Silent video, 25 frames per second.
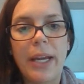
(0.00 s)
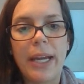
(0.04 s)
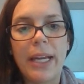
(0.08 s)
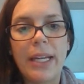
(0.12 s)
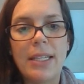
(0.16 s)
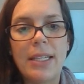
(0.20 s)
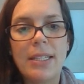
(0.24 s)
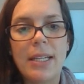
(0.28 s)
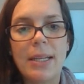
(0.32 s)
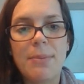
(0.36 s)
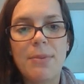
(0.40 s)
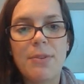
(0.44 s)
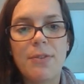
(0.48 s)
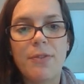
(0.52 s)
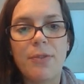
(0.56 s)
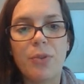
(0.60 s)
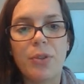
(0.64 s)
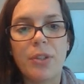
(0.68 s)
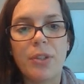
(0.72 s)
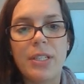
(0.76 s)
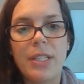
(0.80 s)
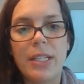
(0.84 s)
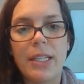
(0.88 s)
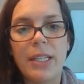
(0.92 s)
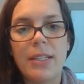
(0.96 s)
8 times
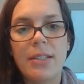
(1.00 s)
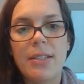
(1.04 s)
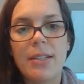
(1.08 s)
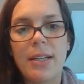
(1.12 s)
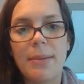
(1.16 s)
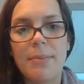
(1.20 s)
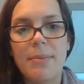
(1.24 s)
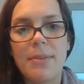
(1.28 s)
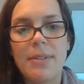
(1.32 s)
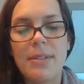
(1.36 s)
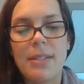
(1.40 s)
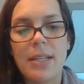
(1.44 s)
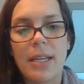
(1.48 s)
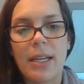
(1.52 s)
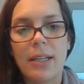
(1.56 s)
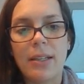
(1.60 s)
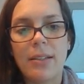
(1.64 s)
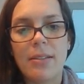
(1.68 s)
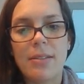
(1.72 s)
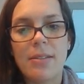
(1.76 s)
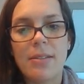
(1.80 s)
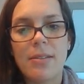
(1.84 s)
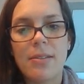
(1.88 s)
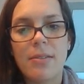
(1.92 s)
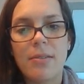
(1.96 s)
14 times
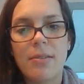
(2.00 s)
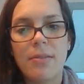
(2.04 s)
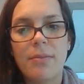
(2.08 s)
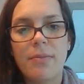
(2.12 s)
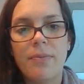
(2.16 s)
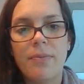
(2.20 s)
6.